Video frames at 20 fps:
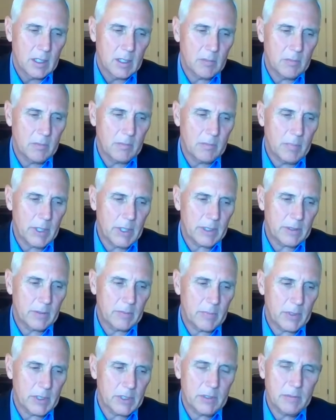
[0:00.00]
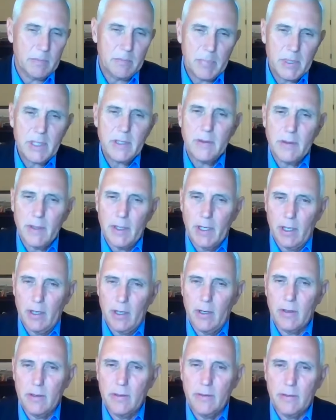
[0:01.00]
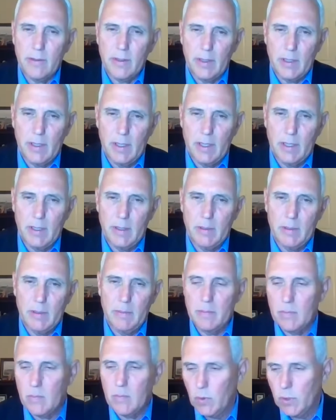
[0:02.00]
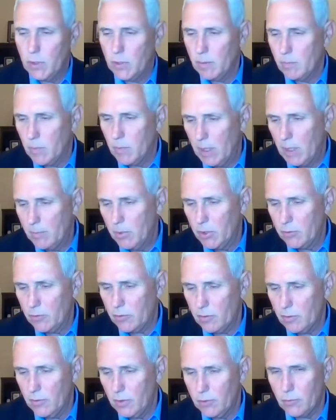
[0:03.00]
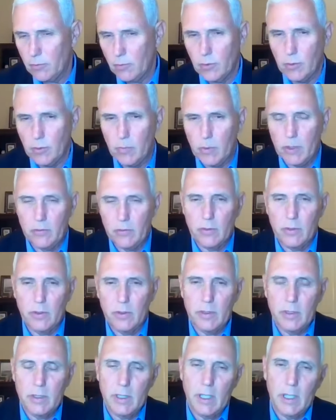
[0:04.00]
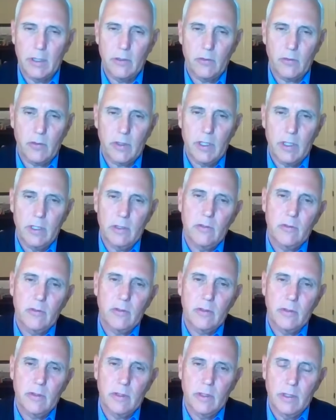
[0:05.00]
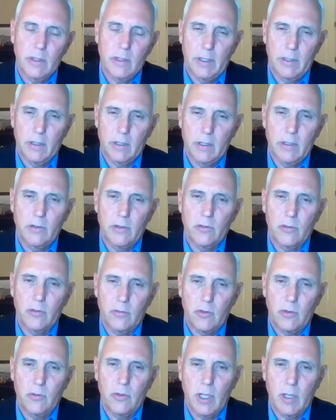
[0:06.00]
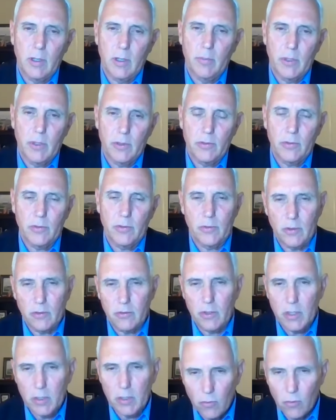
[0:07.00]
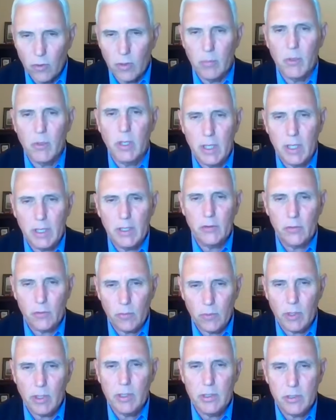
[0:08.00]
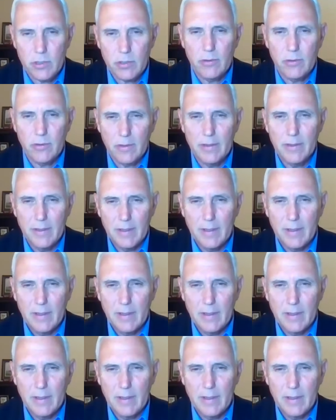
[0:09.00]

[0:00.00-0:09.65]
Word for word: uh, but but to be there um, with the Prime Minister of Israel, the President of the United States, the, and the leaders of two Arab countries as they normalize relations.